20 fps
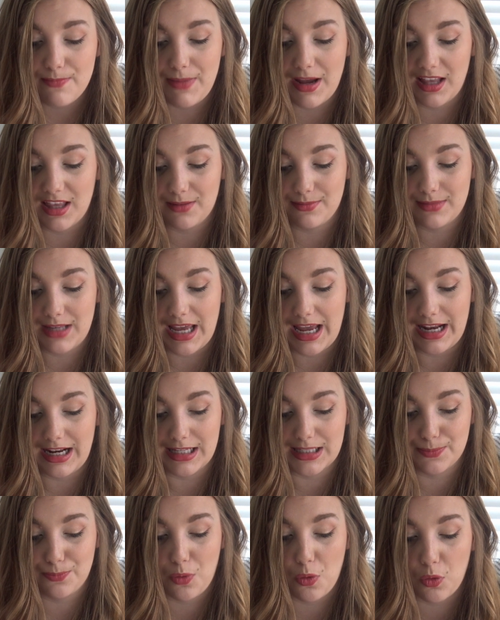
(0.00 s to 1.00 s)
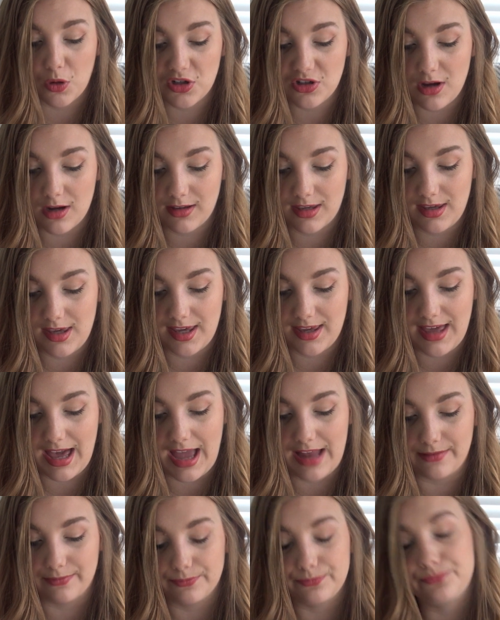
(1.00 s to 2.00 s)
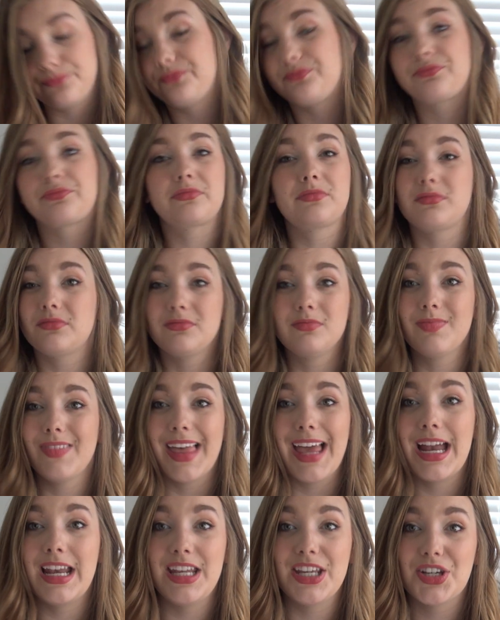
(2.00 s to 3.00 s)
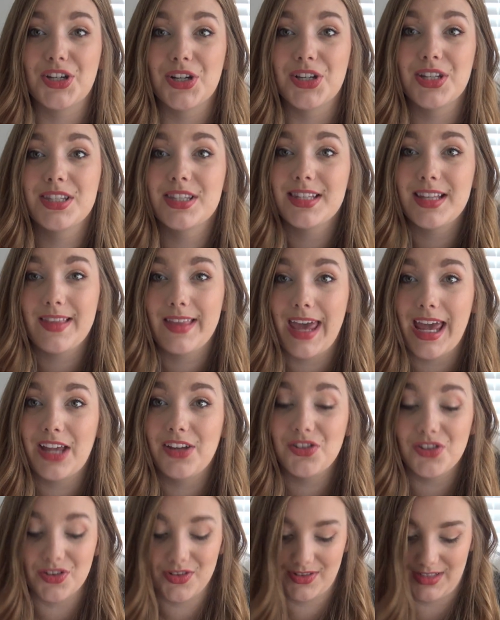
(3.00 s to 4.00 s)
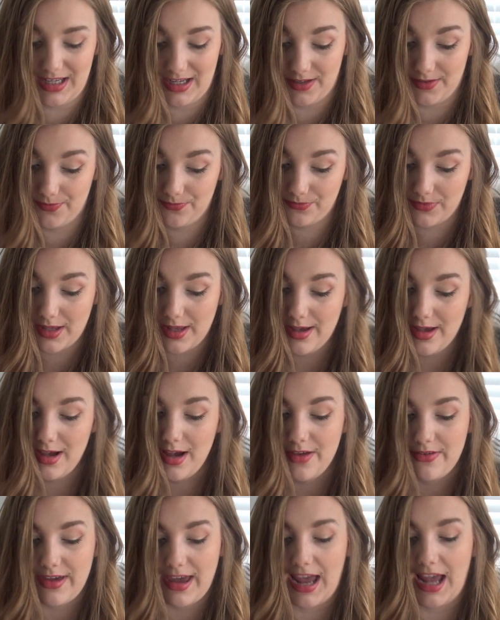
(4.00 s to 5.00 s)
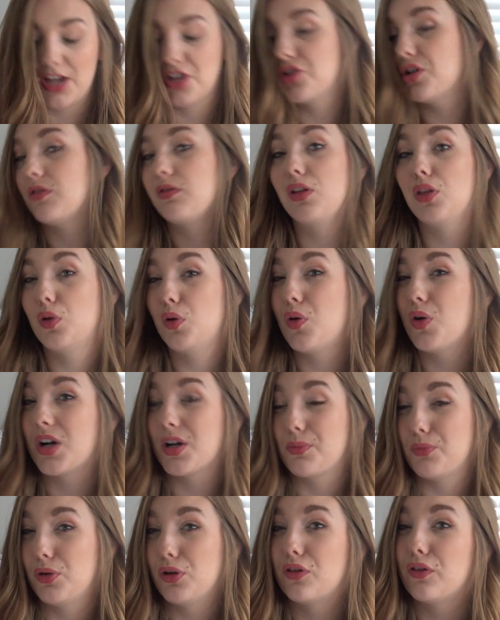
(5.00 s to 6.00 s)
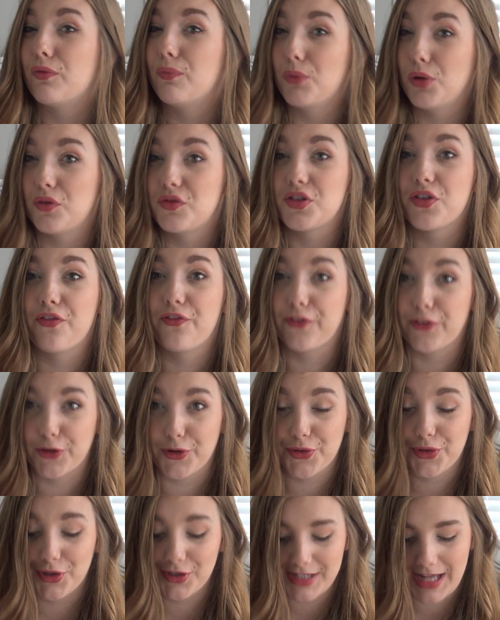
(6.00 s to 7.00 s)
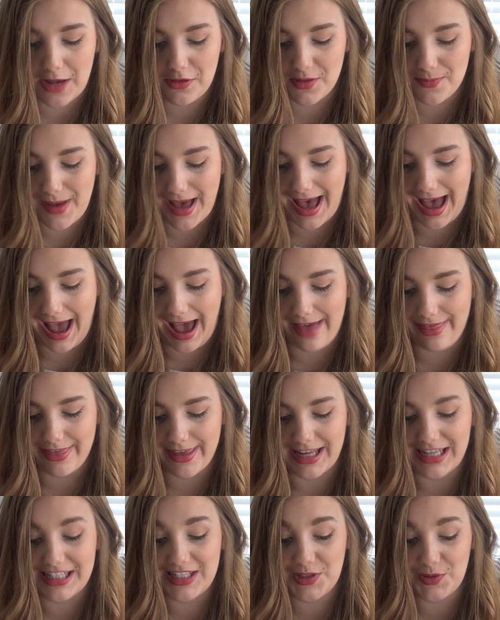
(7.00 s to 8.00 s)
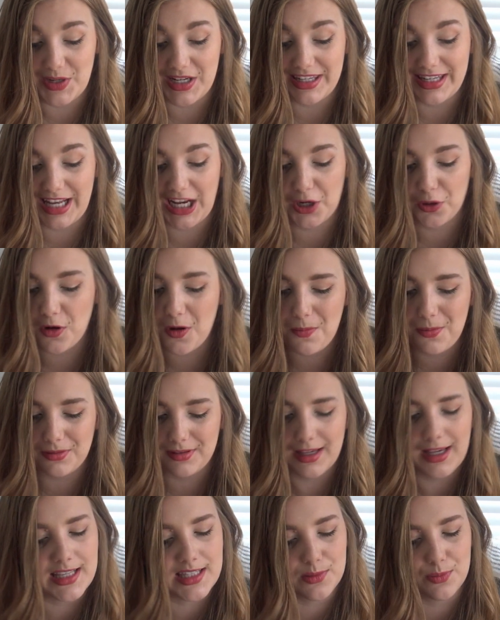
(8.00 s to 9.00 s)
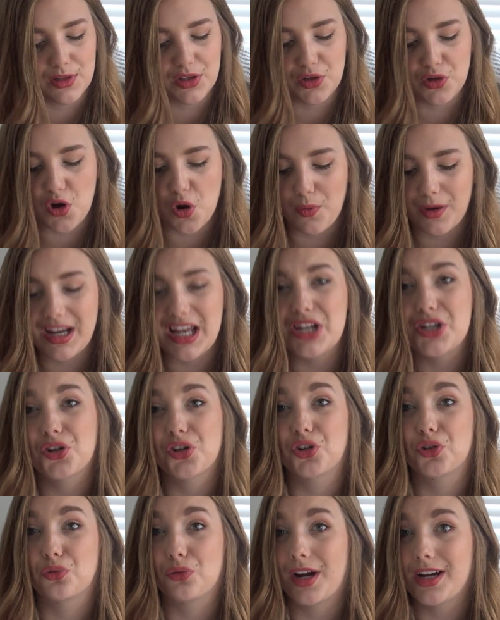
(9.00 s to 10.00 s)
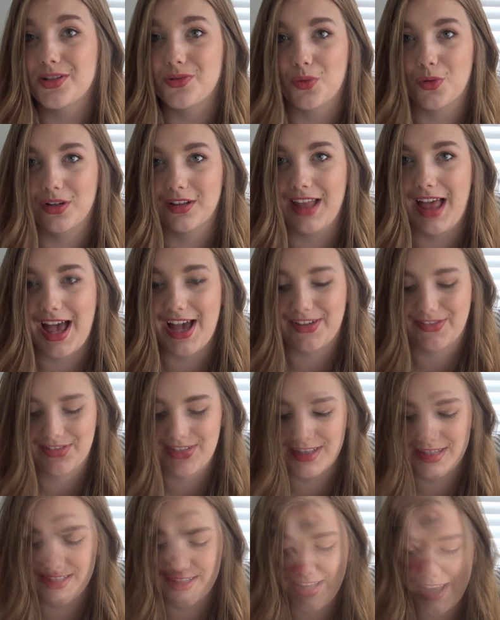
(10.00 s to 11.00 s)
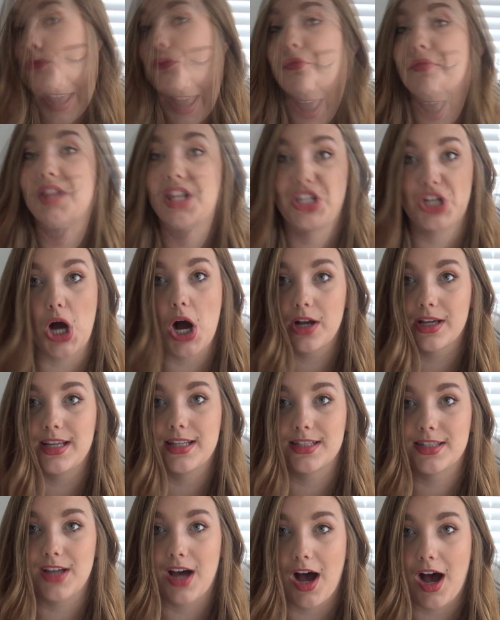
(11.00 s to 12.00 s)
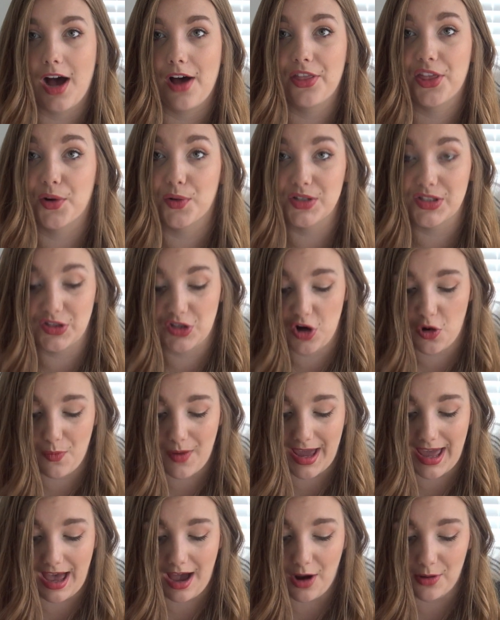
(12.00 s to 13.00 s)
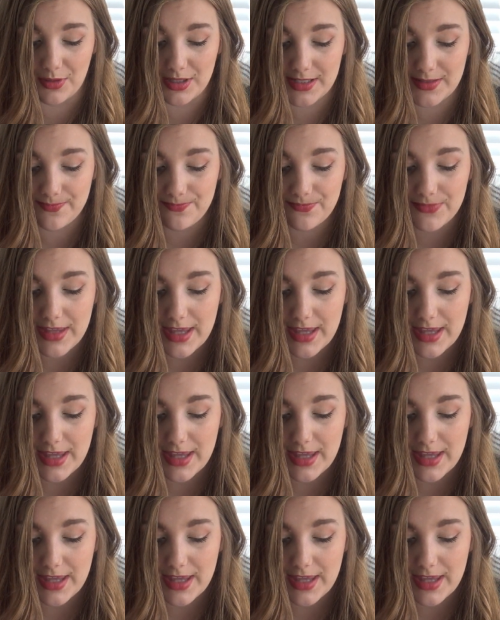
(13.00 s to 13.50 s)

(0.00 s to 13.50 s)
Balaam hit his poor donkey again, and he couldn't see the angel still. The angel of the Lord moved further down the path into a narrow place with no way to turn right or left. When the donkey saw there was no way out,